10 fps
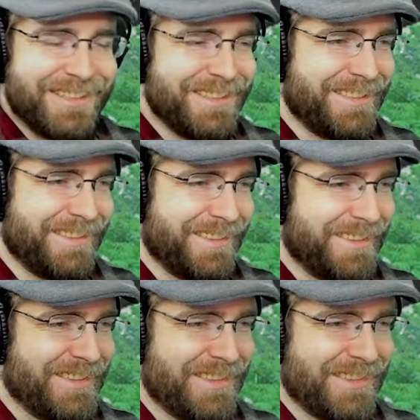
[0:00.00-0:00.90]

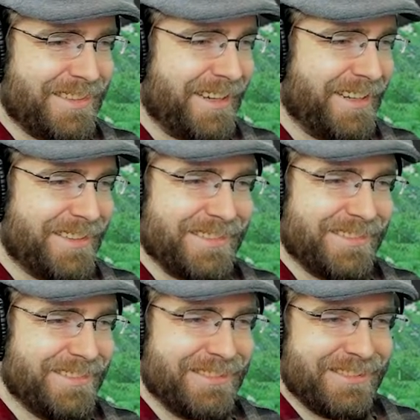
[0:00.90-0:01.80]
She's, like,
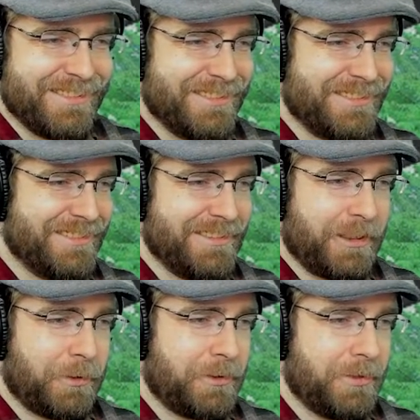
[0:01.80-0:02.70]

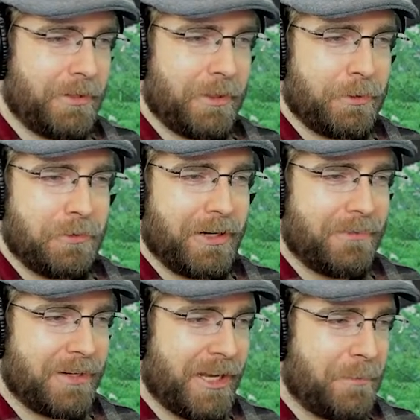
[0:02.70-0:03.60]
totally thrown
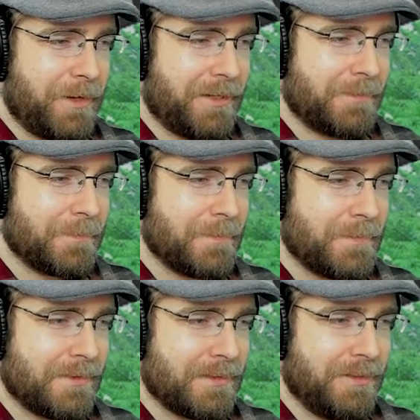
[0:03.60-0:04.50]
off her game now.
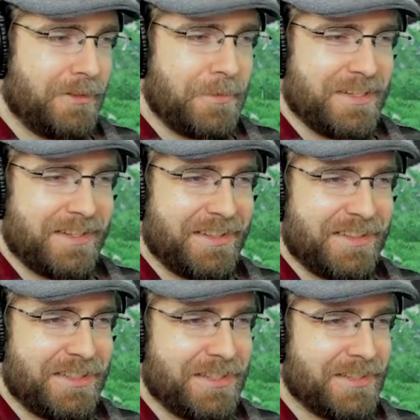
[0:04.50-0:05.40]
Gnome is
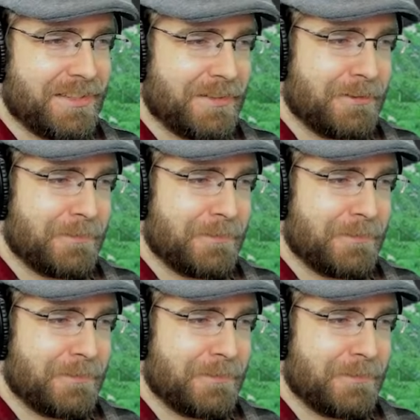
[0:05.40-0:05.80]
unconscious.